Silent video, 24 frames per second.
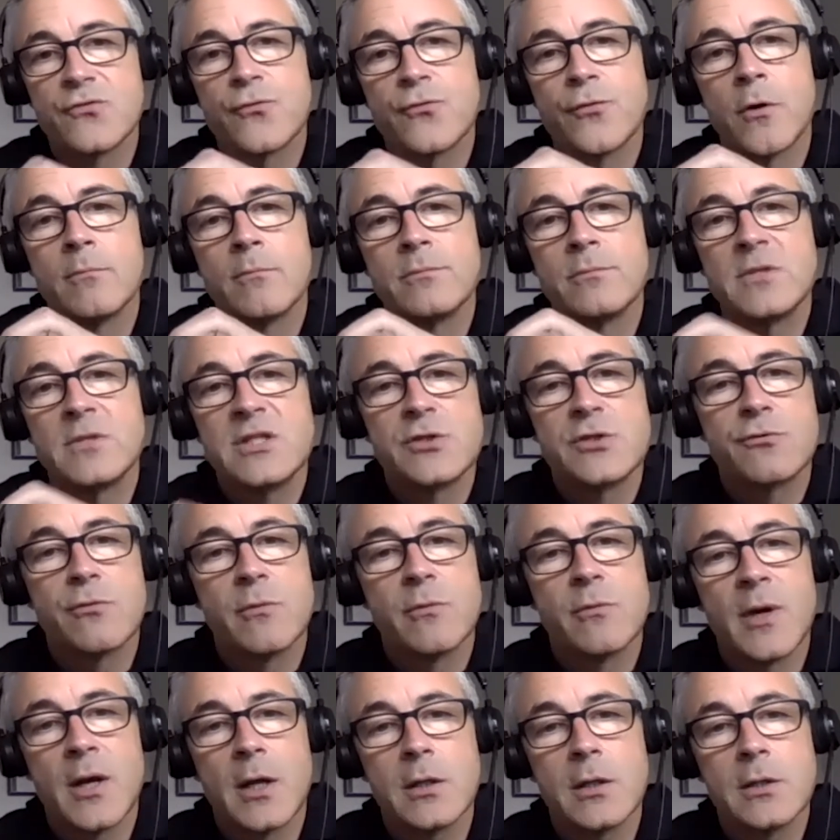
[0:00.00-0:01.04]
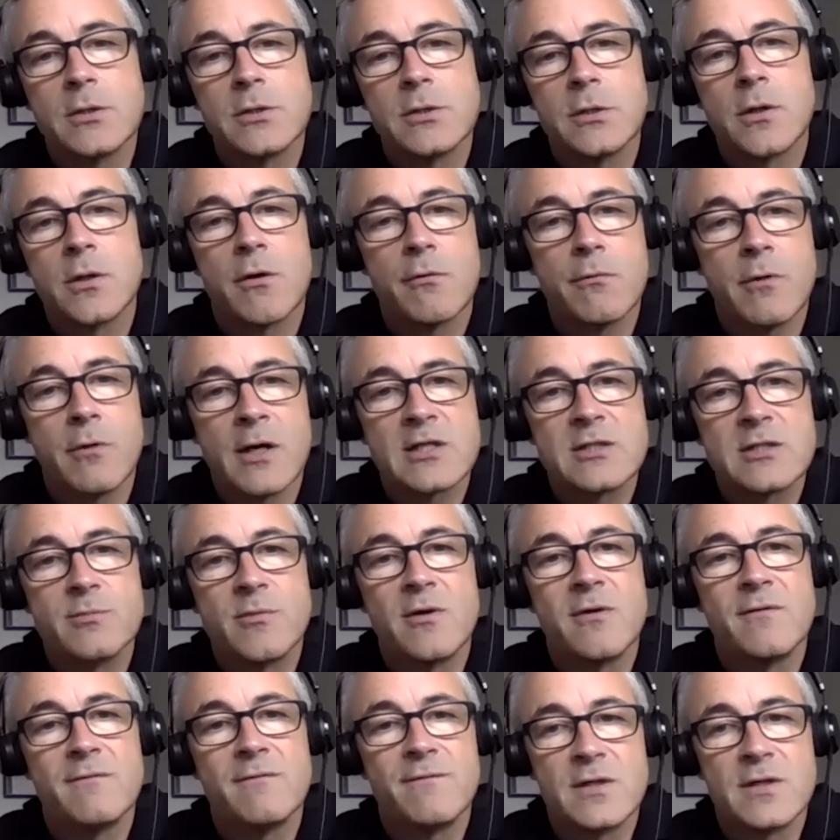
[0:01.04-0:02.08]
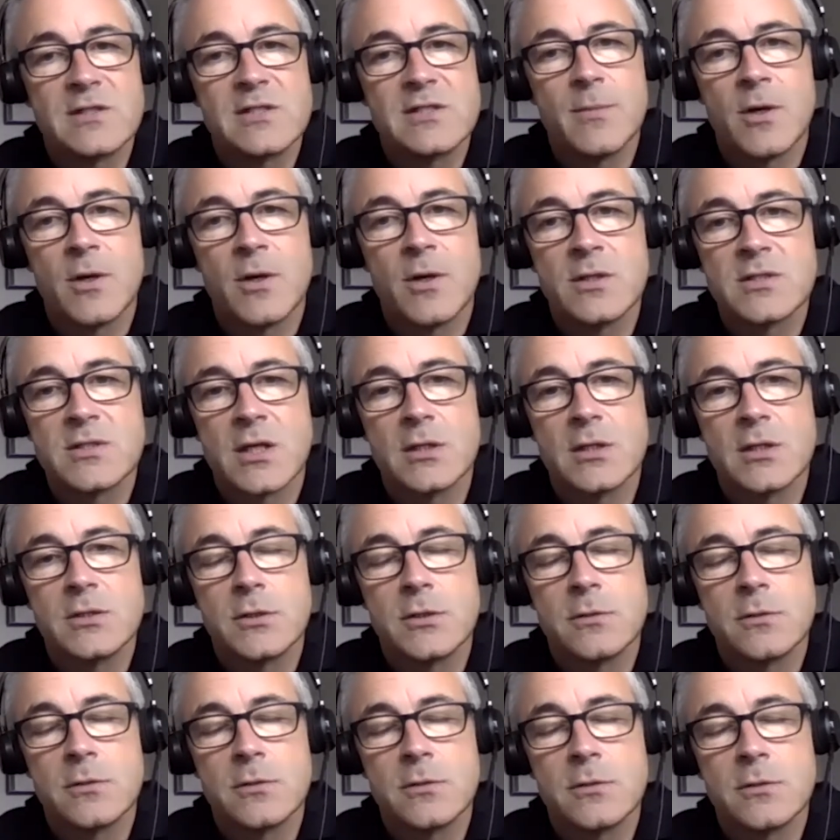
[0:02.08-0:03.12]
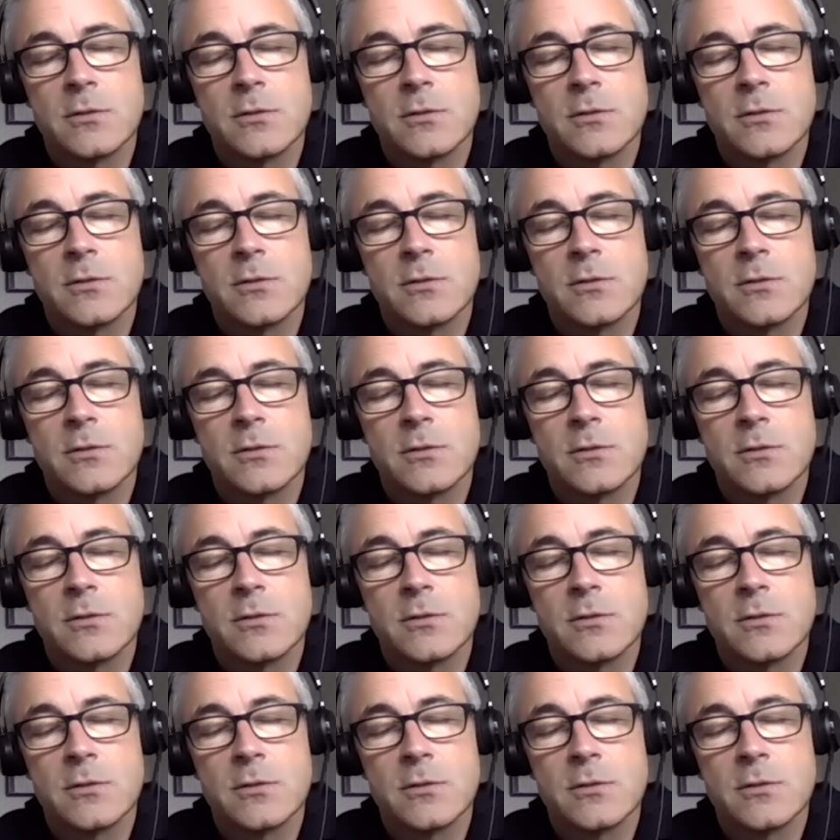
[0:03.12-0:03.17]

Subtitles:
from discrimination, harassment and victimization.